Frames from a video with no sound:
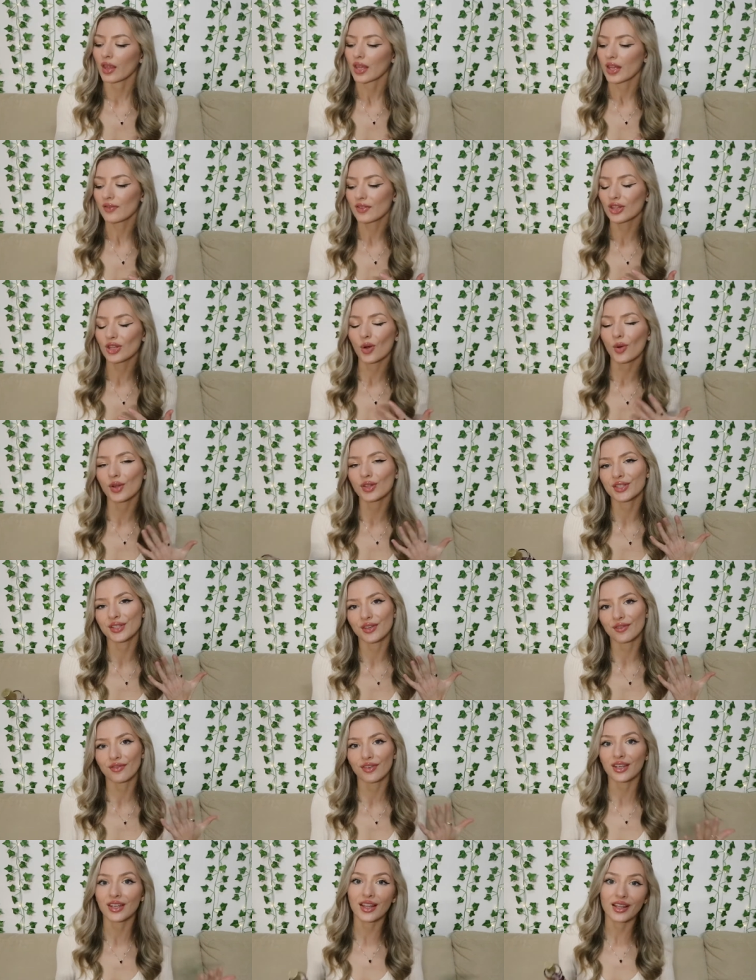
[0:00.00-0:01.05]
even though it's
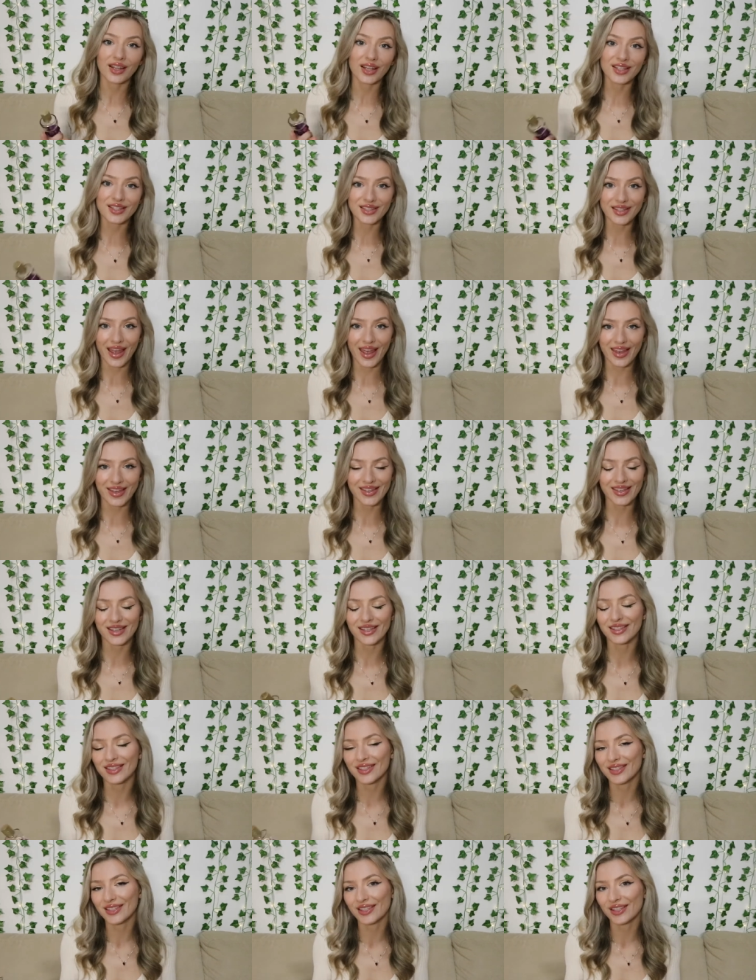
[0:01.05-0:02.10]
a vanilla scent,
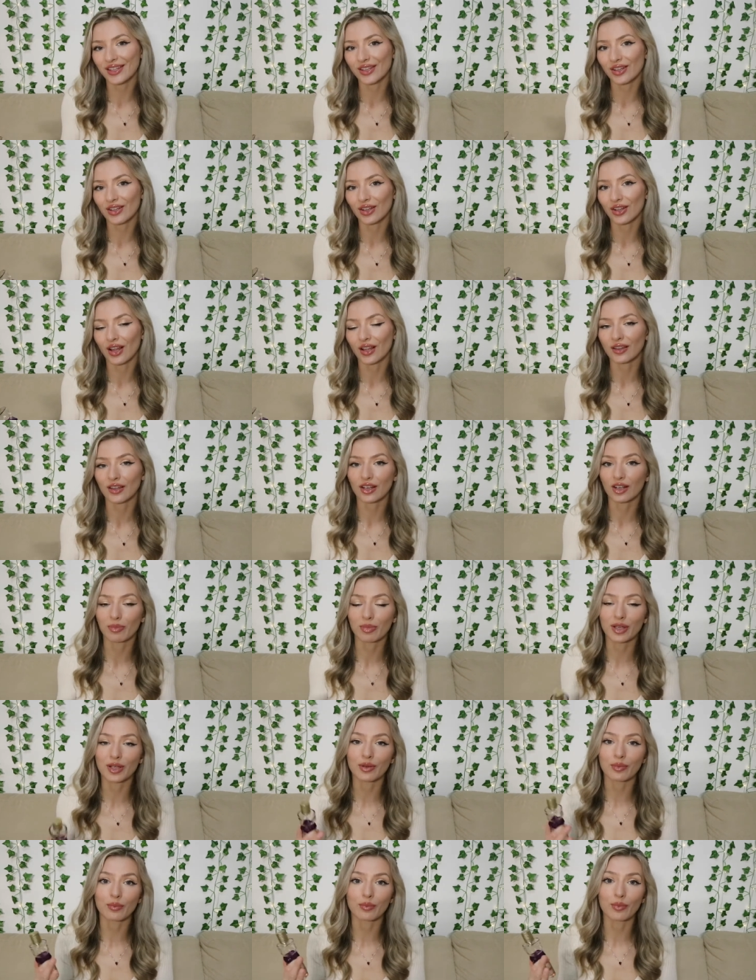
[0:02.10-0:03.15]
it's still a little
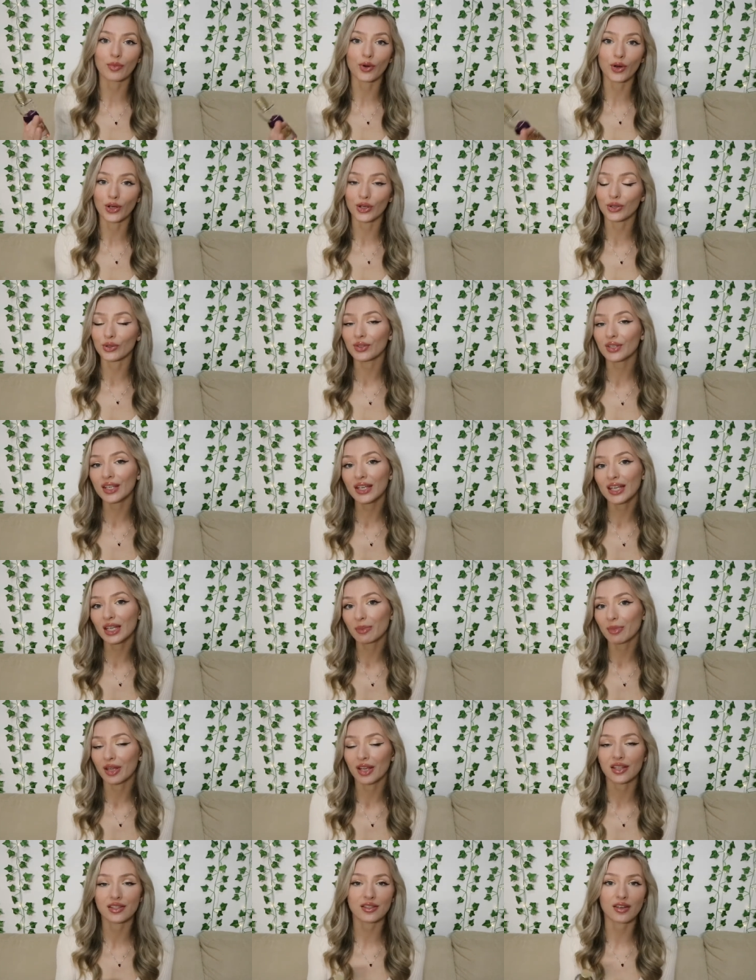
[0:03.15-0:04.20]
bit more unique
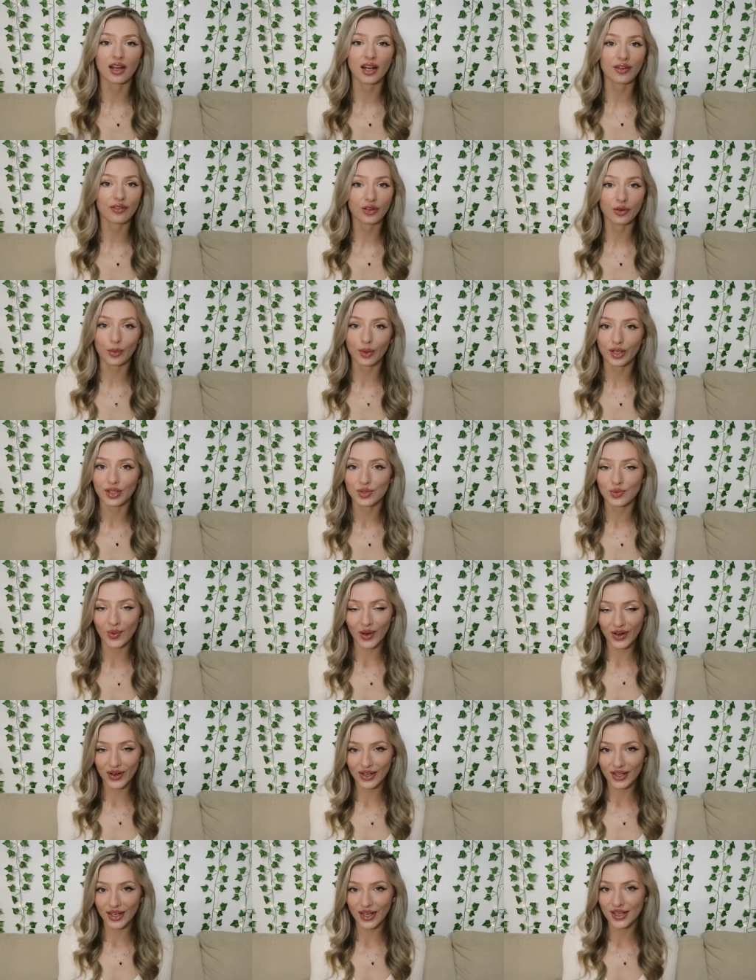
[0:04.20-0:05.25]
because not everyone is
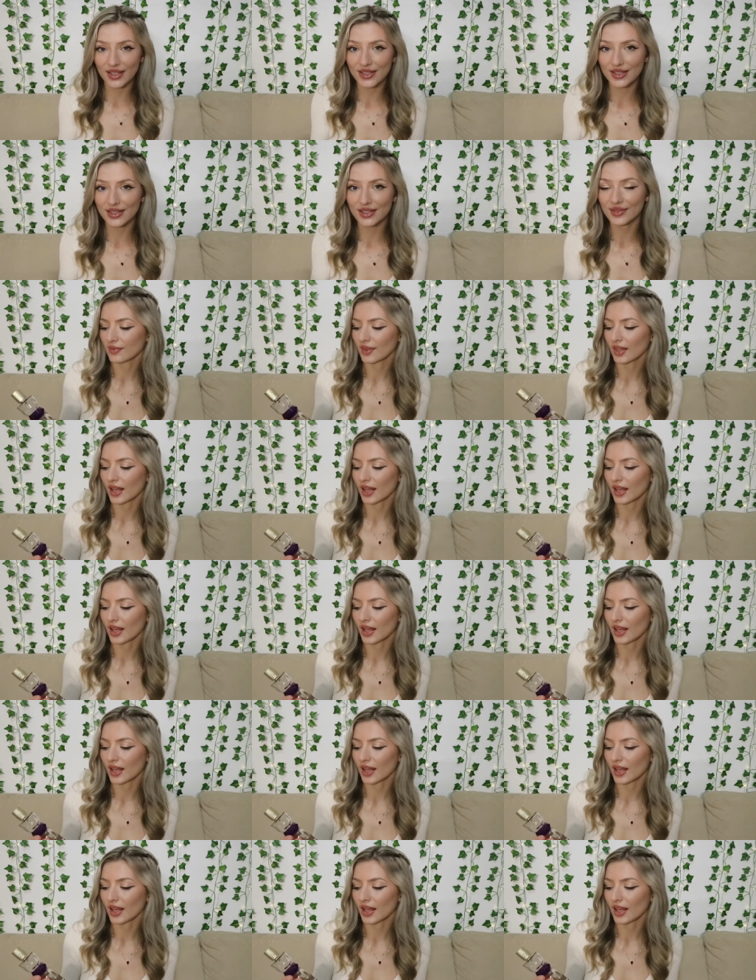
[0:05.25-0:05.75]
wearing it.